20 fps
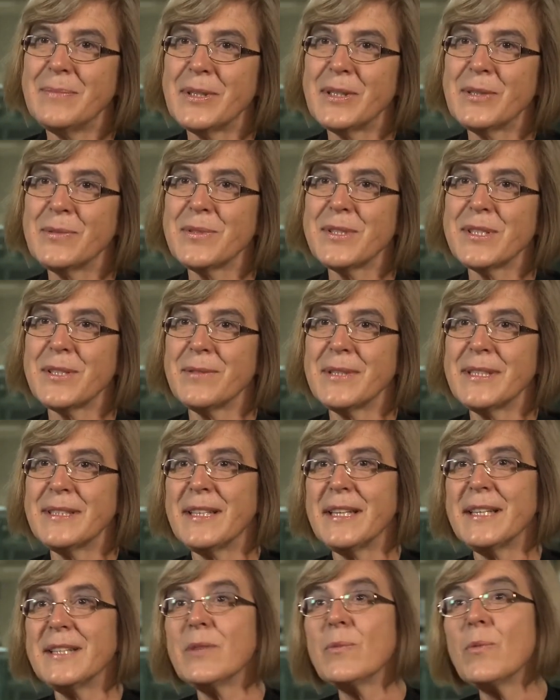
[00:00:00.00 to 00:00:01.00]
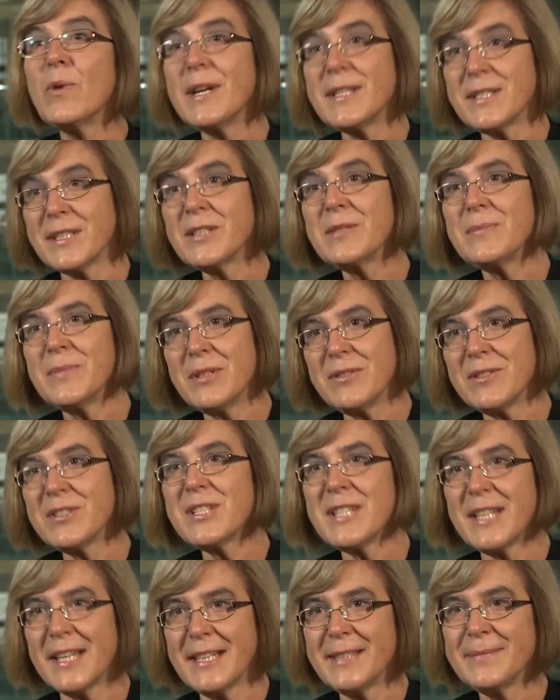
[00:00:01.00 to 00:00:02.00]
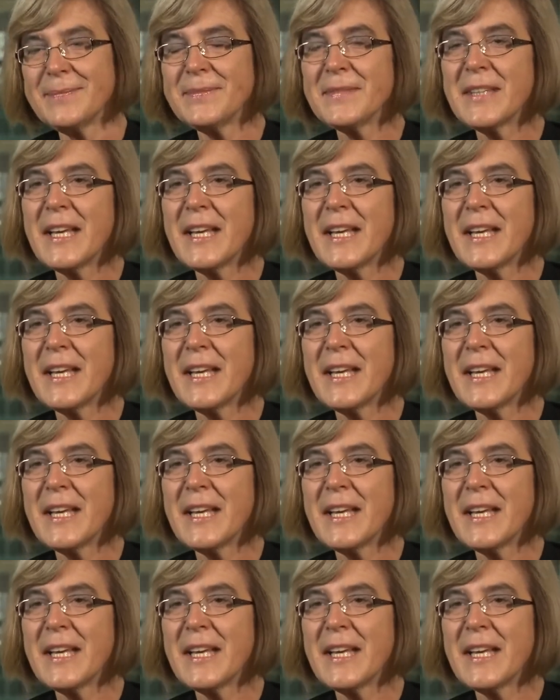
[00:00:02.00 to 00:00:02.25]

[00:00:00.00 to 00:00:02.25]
but also in the wider community.